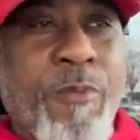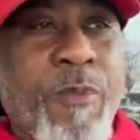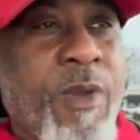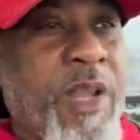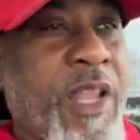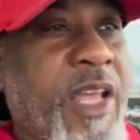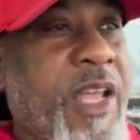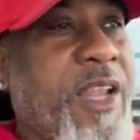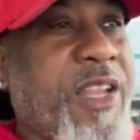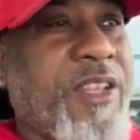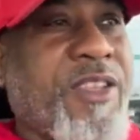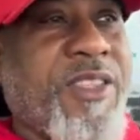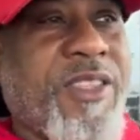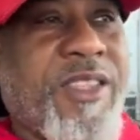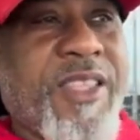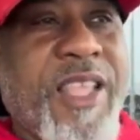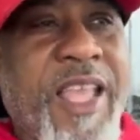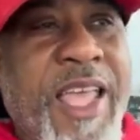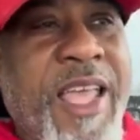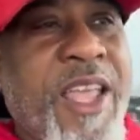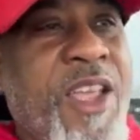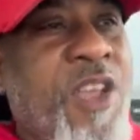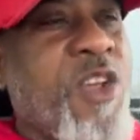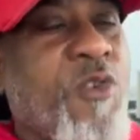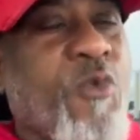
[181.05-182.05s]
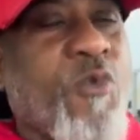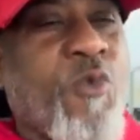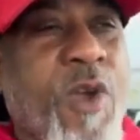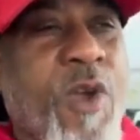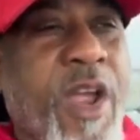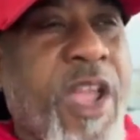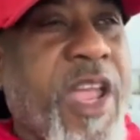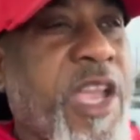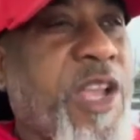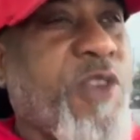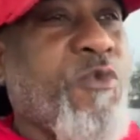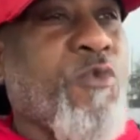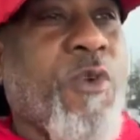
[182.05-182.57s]
Let that
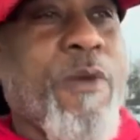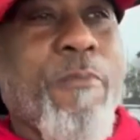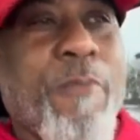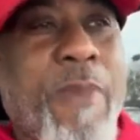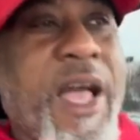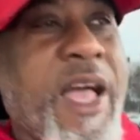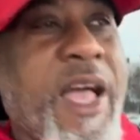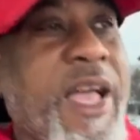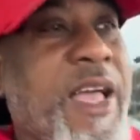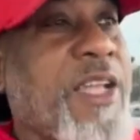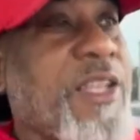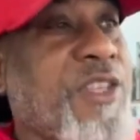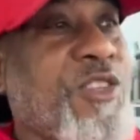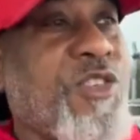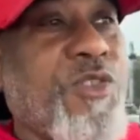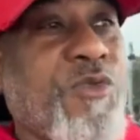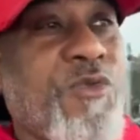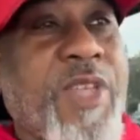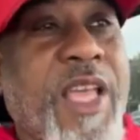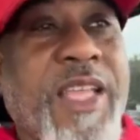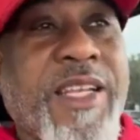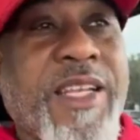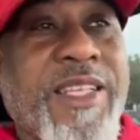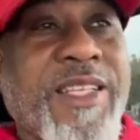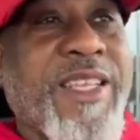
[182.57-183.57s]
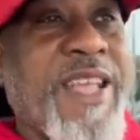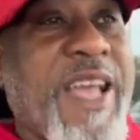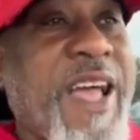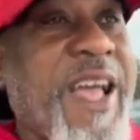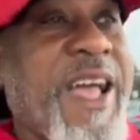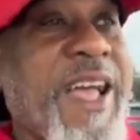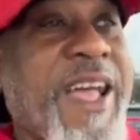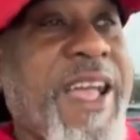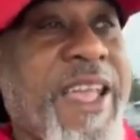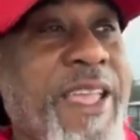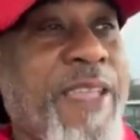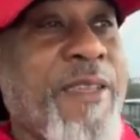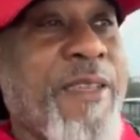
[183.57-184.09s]
rain remind you that
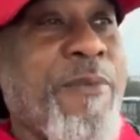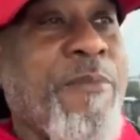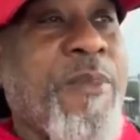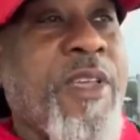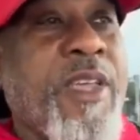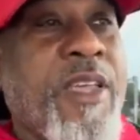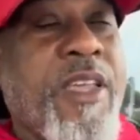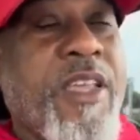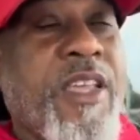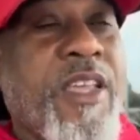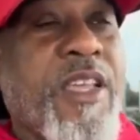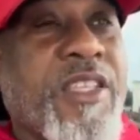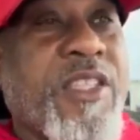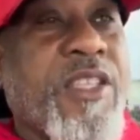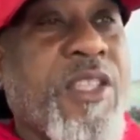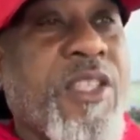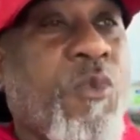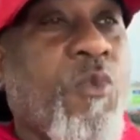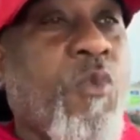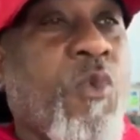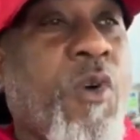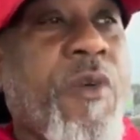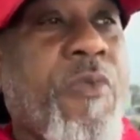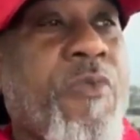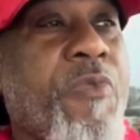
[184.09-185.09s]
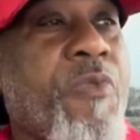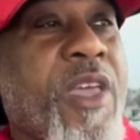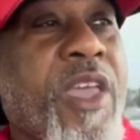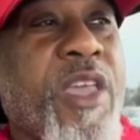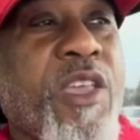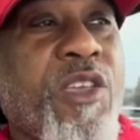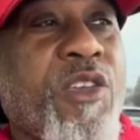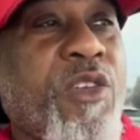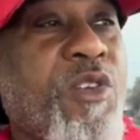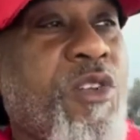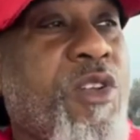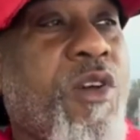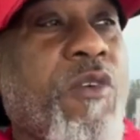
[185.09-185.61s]
time is the one
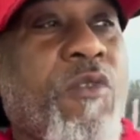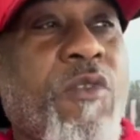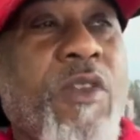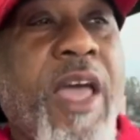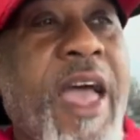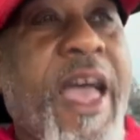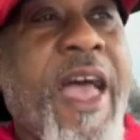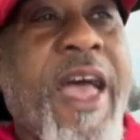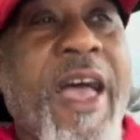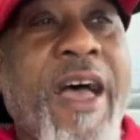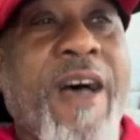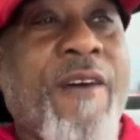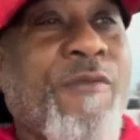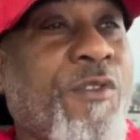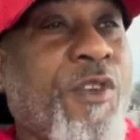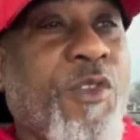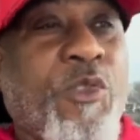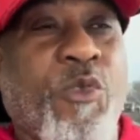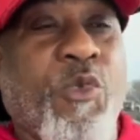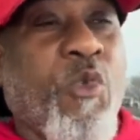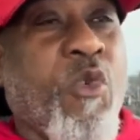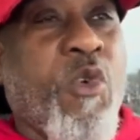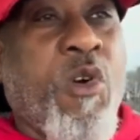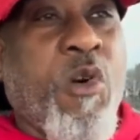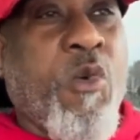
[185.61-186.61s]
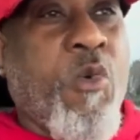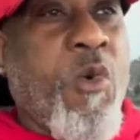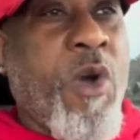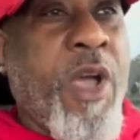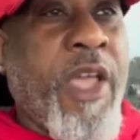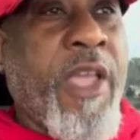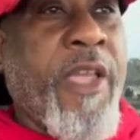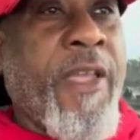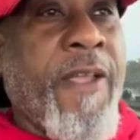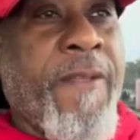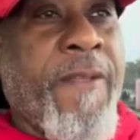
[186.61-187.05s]
thing you don't have to throw away.